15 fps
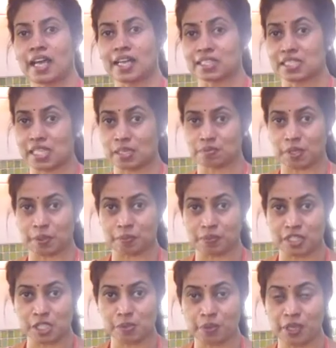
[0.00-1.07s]
at the same time
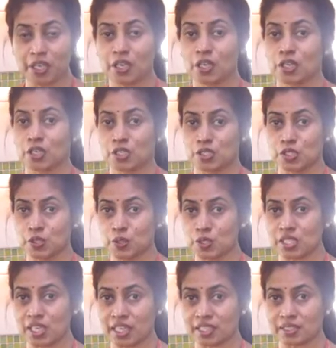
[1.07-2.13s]
crispy. Do
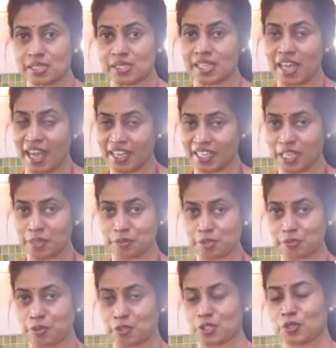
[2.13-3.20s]
try this and keep us
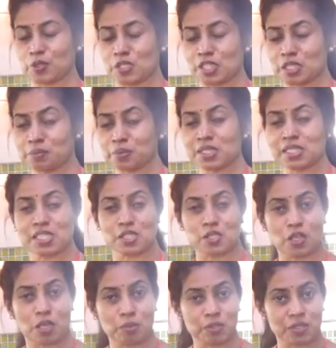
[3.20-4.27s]
posted. Dosa to Pizza is
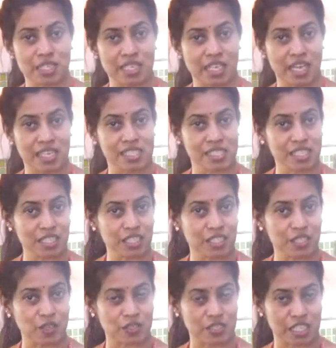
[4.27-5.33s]
all about enhancing
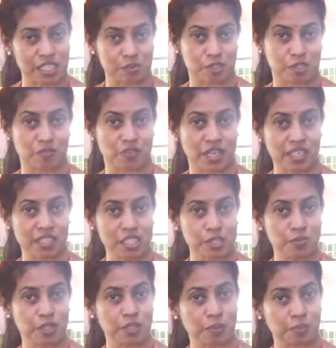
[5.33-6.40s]
your taste buds. If you like this
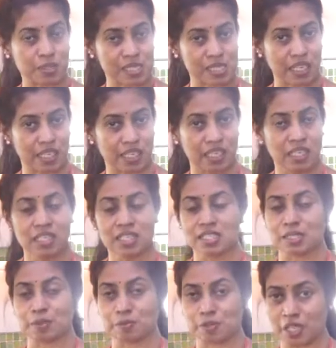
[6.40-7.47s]
video, press like.
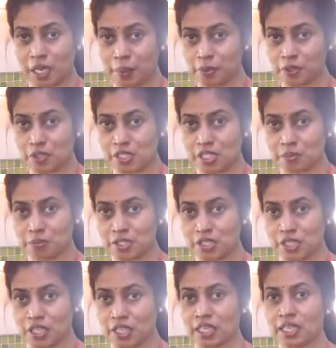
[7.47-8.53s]
Subscribe to Dosa to
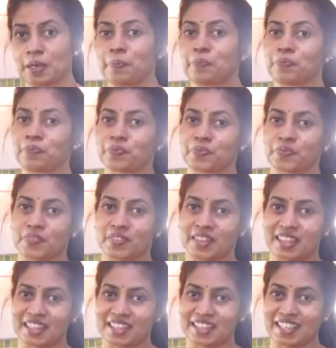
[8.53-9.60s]
Pizza.
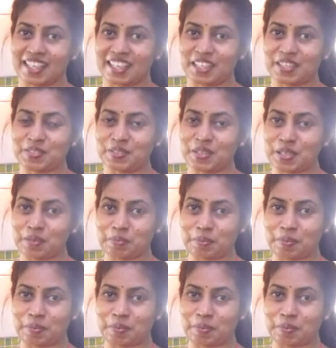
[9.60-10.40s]
Thank you and